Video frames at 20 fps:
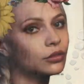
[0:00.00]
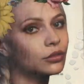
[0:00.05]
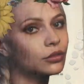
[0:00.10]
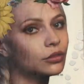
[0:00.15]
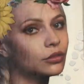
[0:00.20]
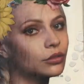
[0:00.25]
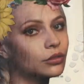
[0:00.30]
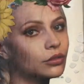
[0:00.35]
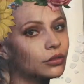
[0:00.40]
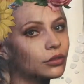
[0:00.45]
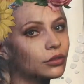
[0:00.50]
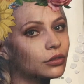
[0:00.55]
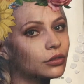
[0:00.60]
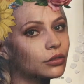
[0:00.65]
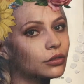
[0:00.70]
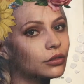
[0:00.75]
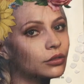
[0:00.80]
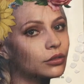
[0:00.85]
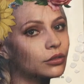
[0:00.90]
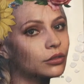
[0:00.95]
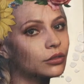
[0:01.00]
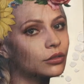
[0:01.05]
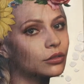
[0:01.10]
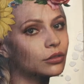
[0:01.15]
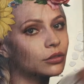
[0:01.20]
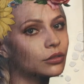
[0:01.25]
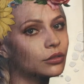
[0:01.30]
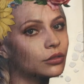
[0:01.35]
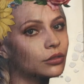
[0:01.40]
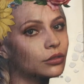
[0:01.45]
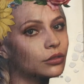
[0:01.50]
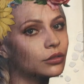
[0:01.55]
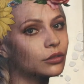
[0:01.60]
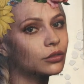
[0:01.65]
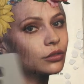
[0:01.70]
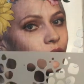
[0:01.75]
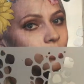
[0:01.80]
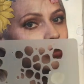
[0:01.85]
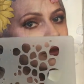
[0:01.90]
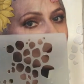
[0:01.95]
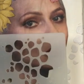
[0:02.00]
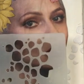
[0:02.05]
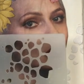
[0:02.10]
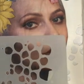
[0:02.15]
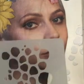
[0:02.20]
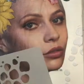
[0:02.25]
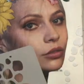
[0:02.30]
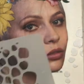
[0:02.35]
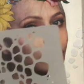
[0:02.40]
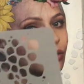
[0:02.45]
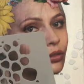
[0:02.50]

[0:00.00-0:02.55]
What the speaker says: [no speech]